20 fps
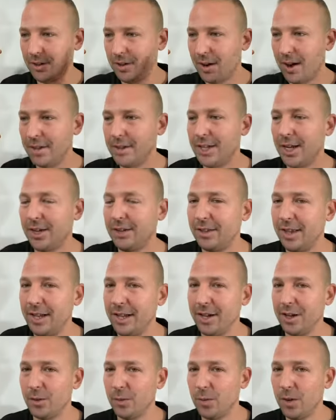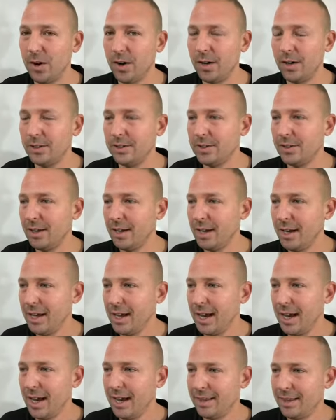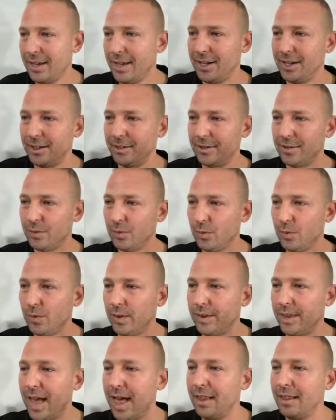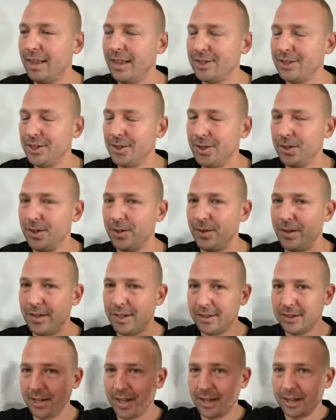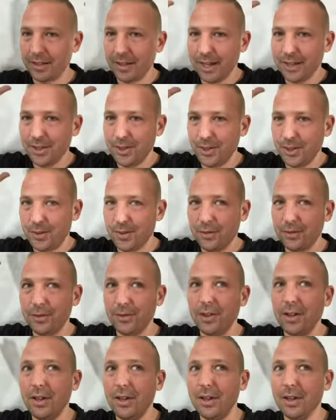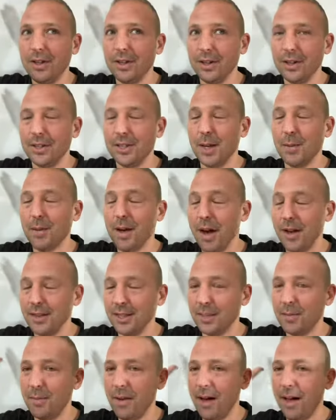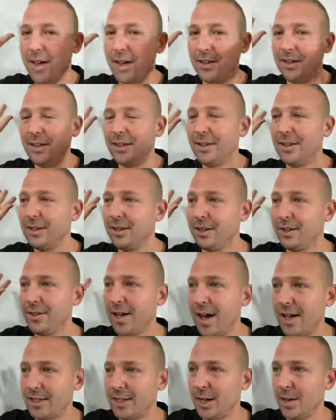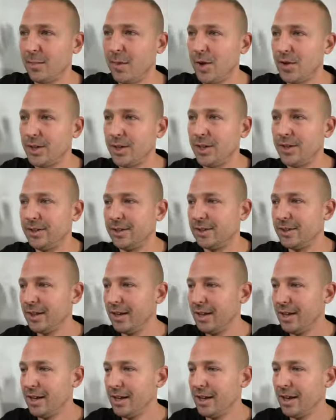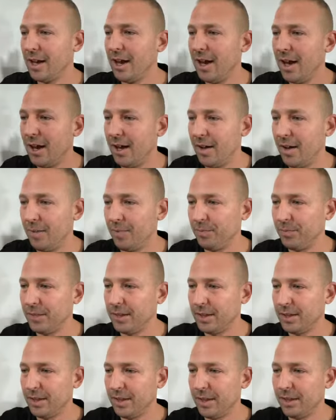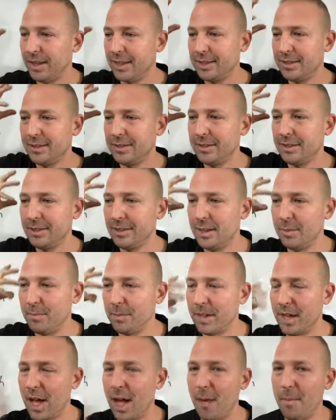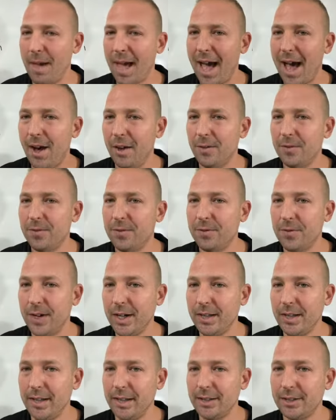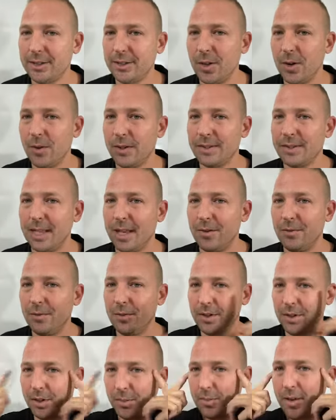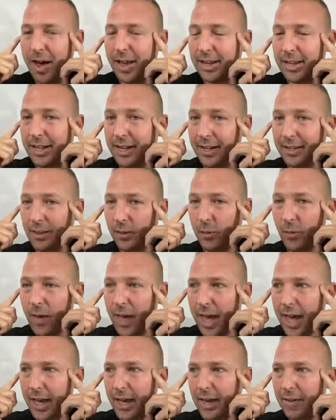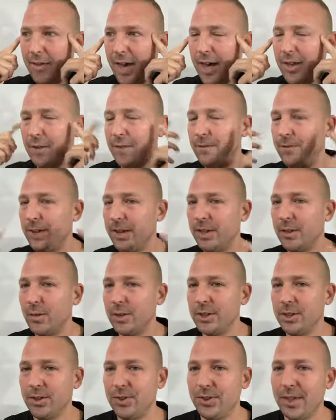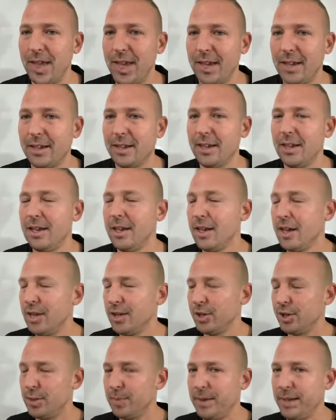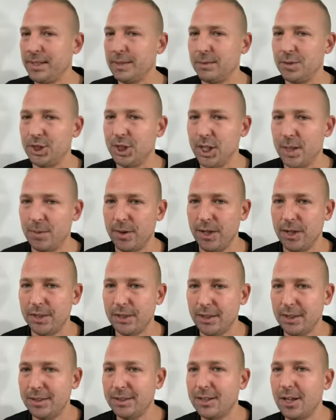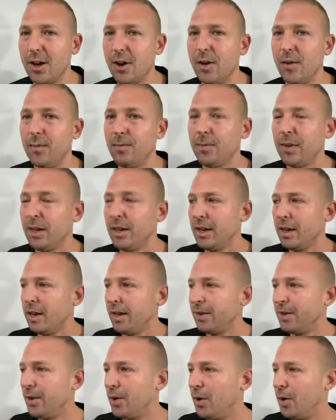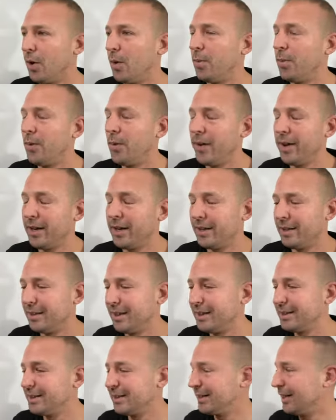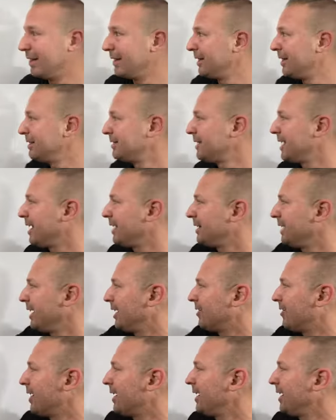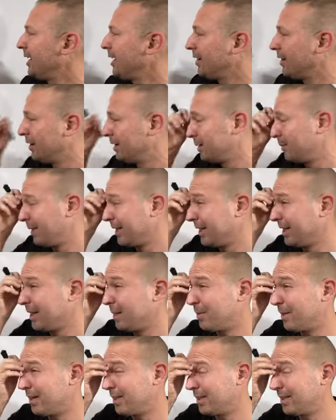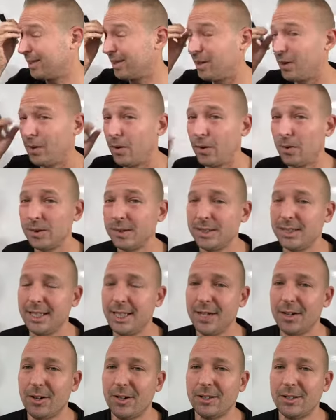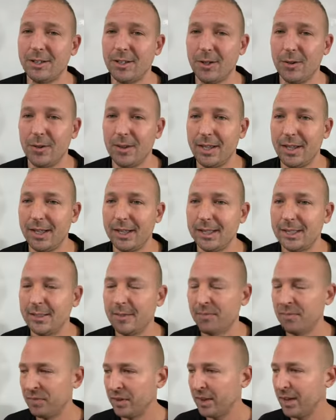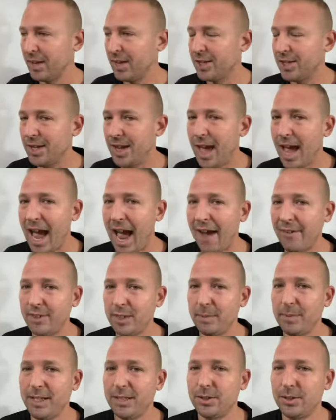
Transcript: articulating your words, and then what that lets you do is lets your subconscious mind, your thoughts, your emotions, it lets them come out freely. So instead of your mind getting in the way of how you feel and what you think, you speak some gibberish. And so the whole point in this technique right here, speaking gibberish, the whole secret to doing this is you have to be